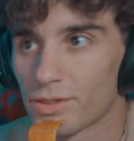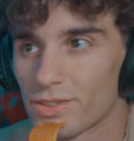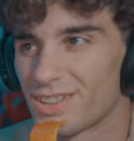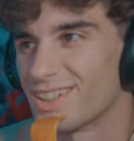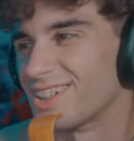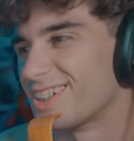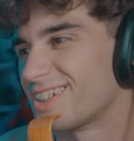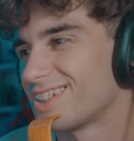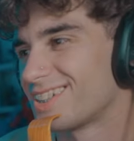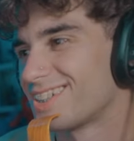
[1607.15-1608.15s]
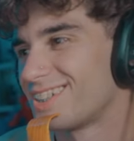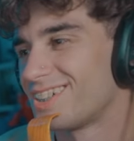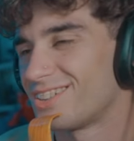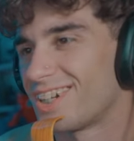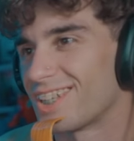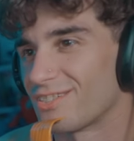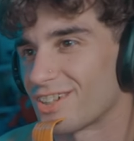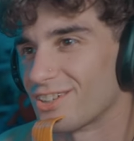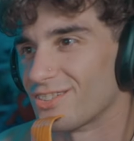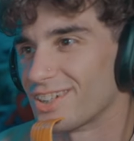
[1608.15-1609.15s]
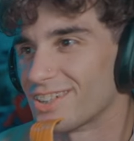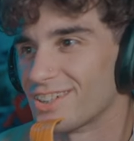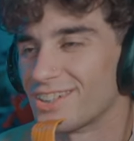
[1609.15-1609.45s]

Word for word: Ah, oh, why'd they have to cut right there?